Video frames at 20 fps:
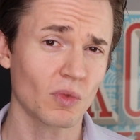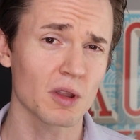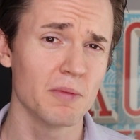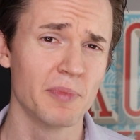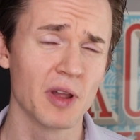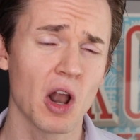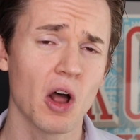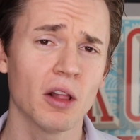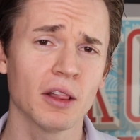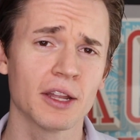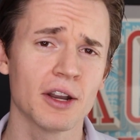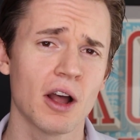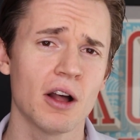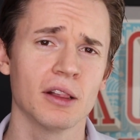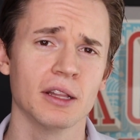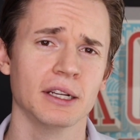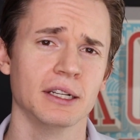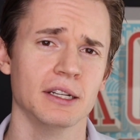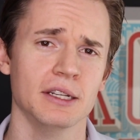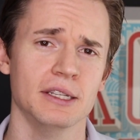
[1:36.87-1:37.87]
But all in
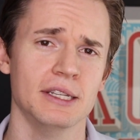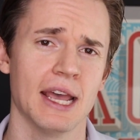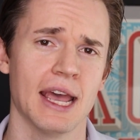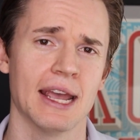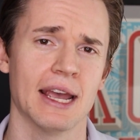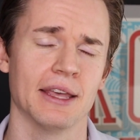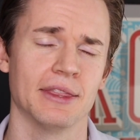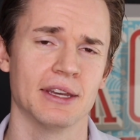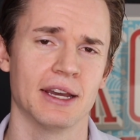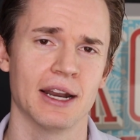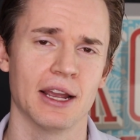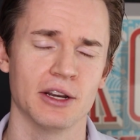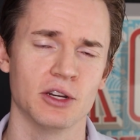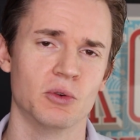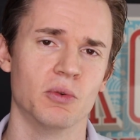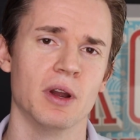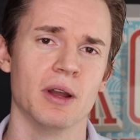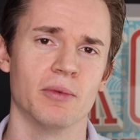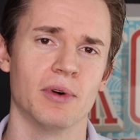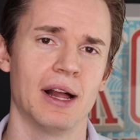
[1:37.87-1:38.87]
all, a good day. I thought I'd
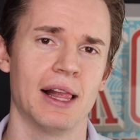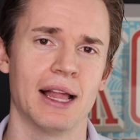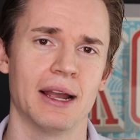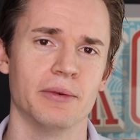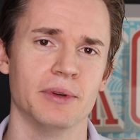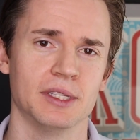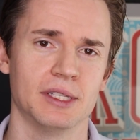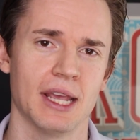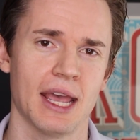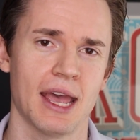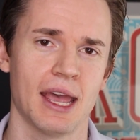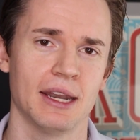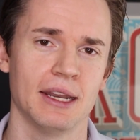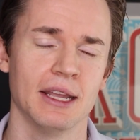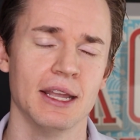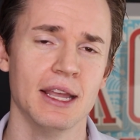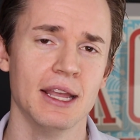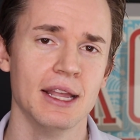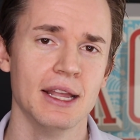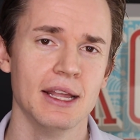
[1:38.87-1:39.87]
quit while I was ahead.